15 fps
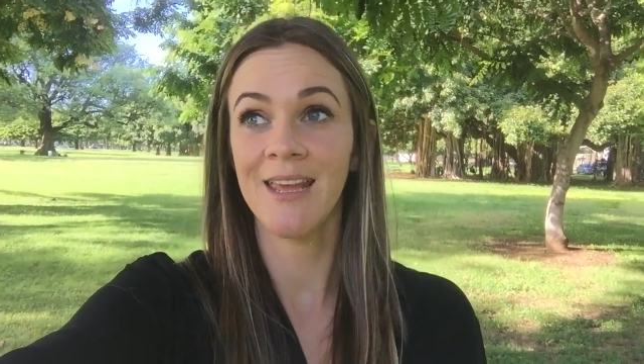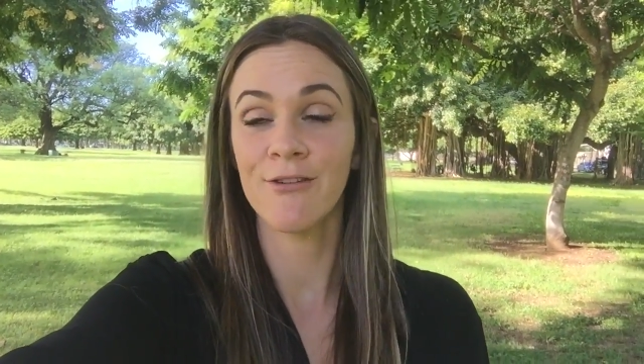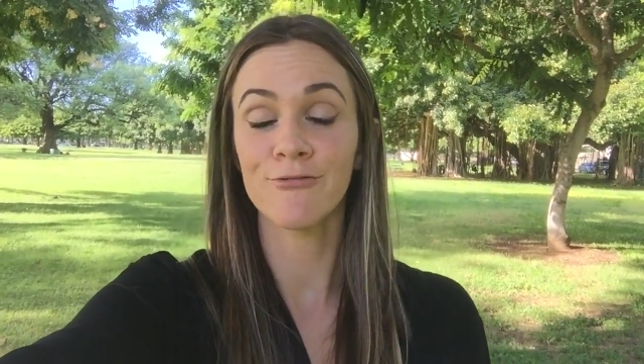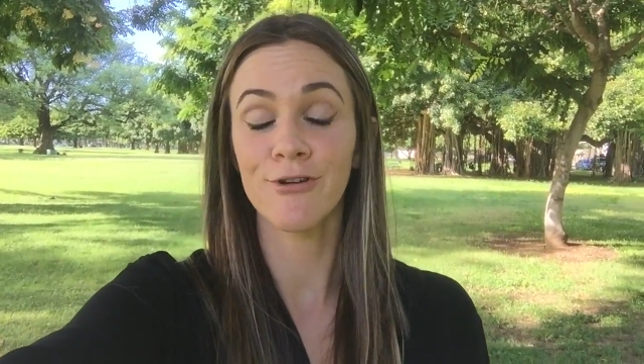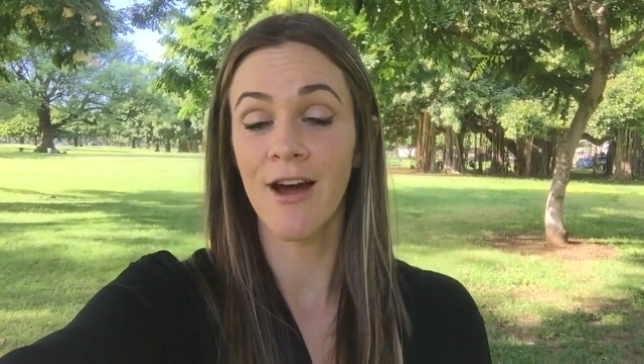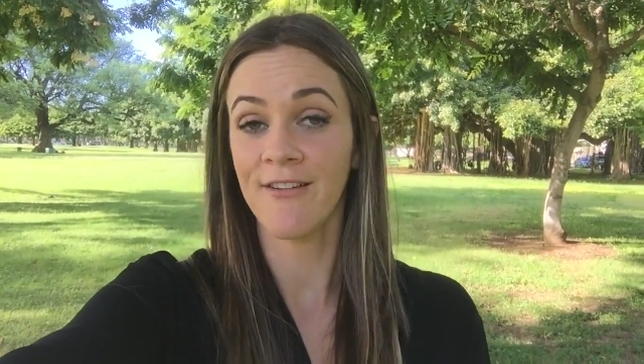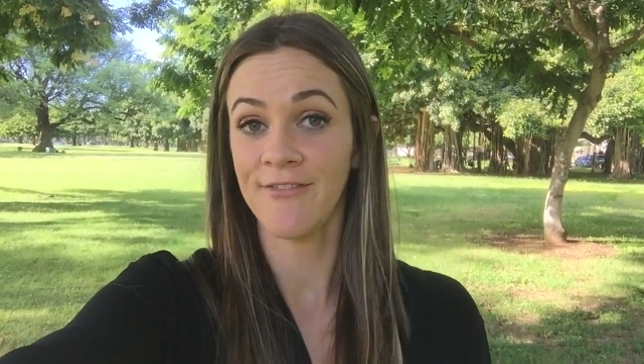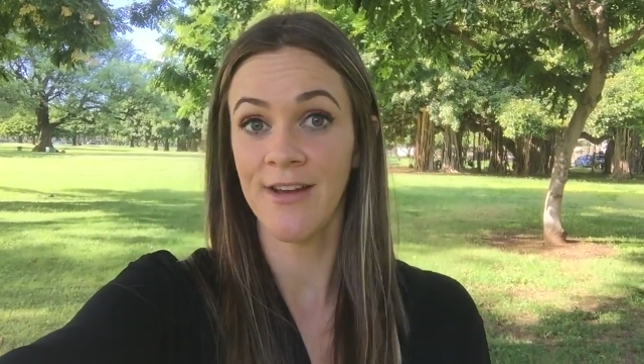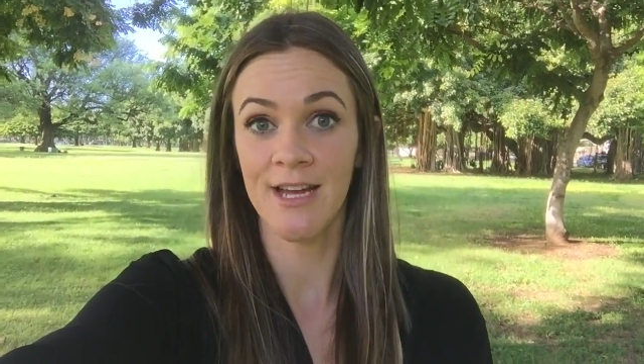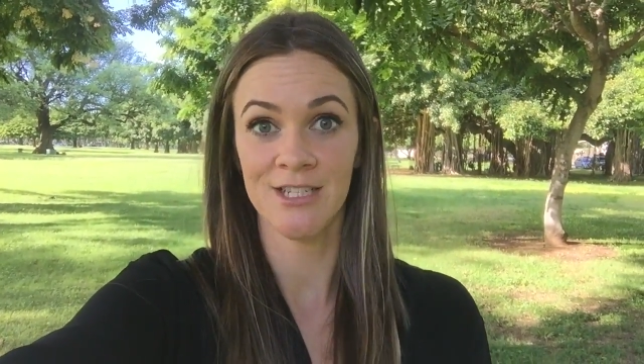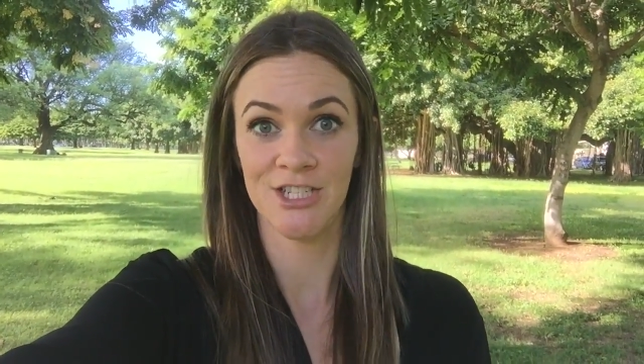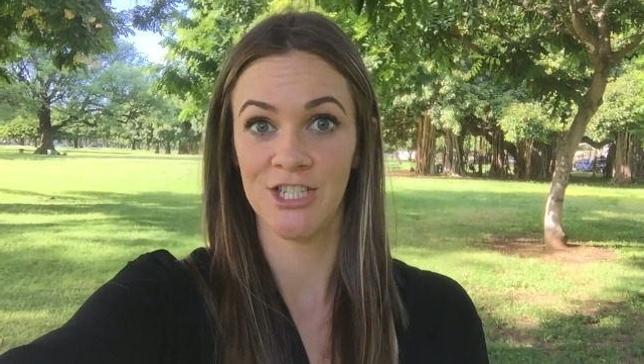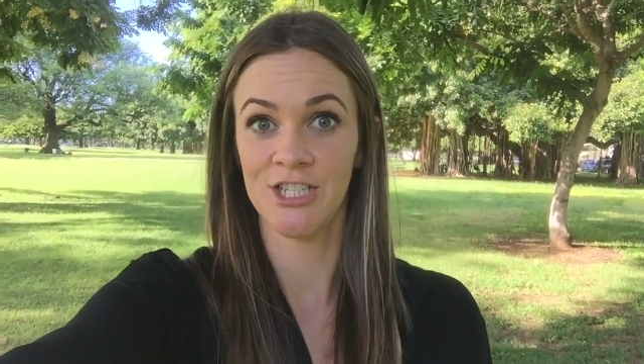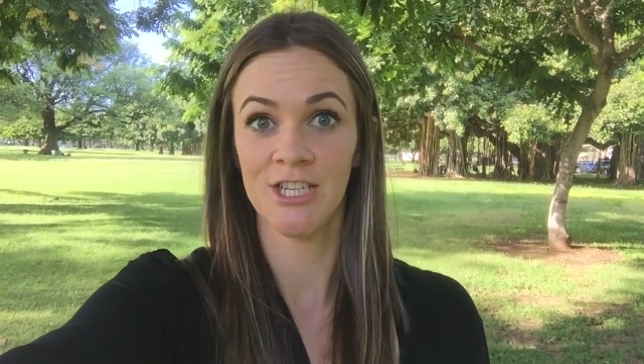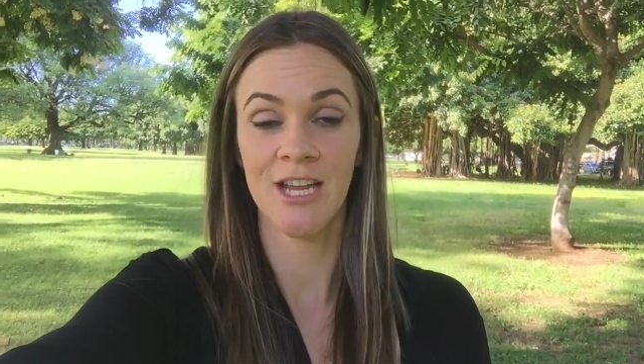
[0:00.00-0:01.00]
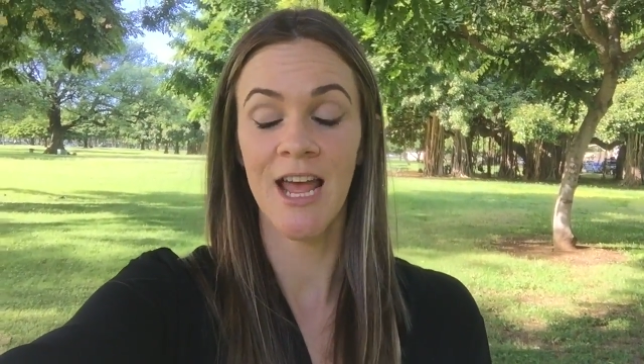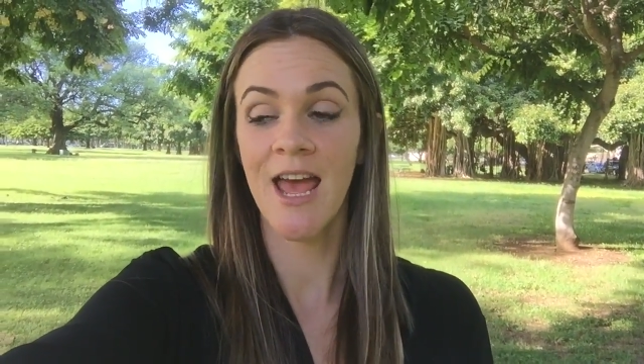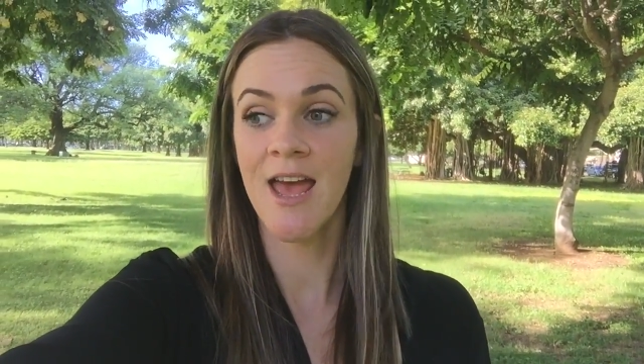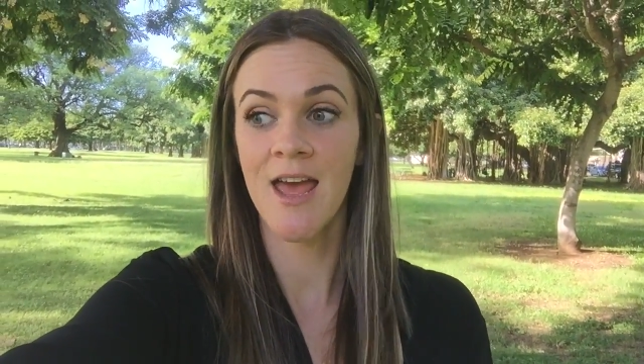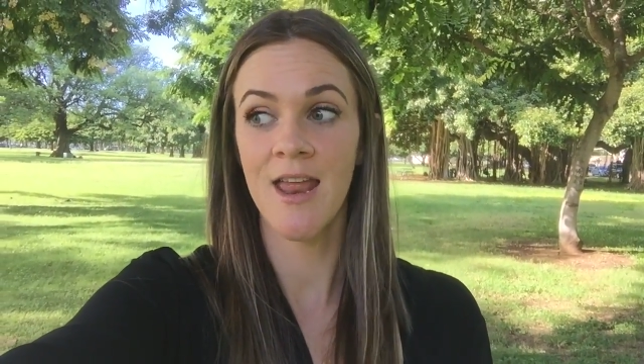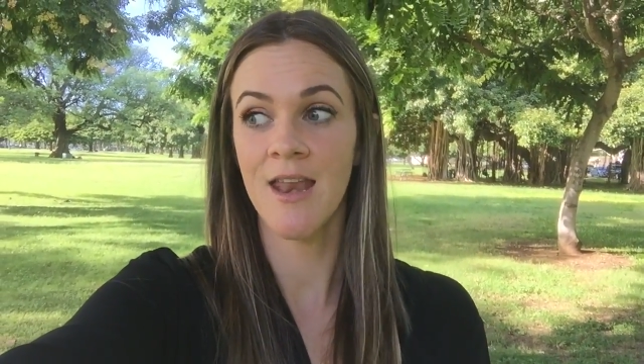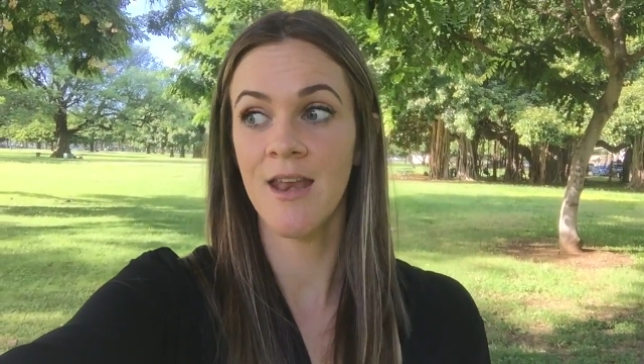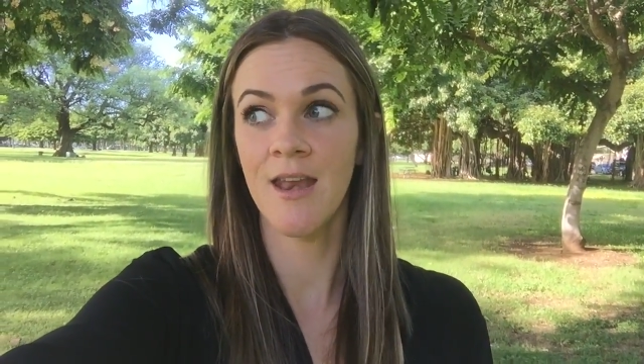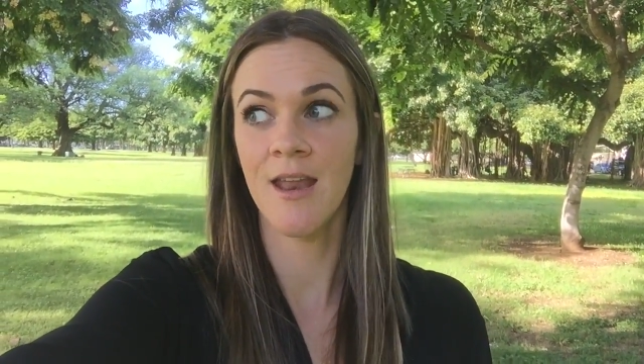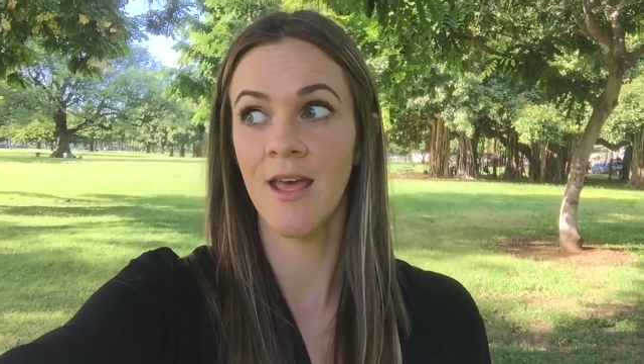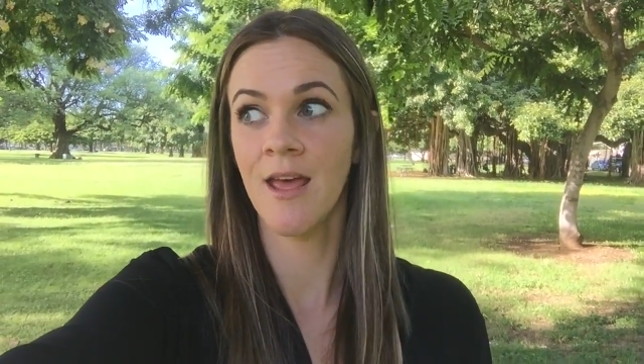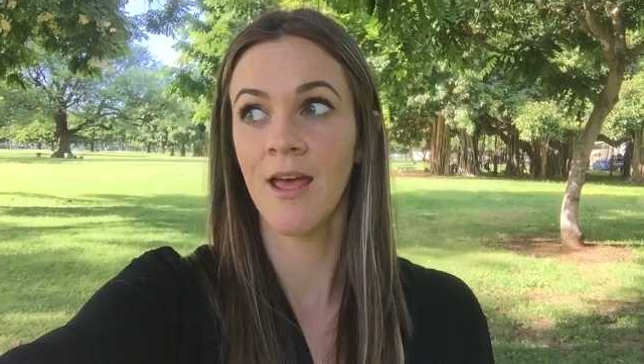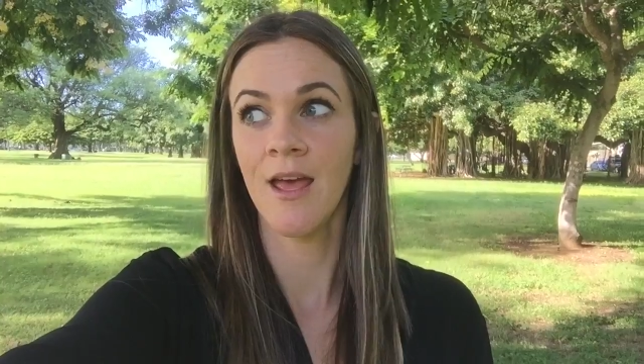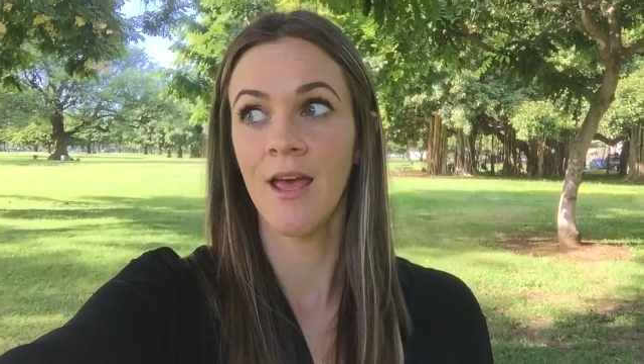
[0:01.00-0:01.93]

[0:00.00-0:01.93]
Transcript: eat raw fish and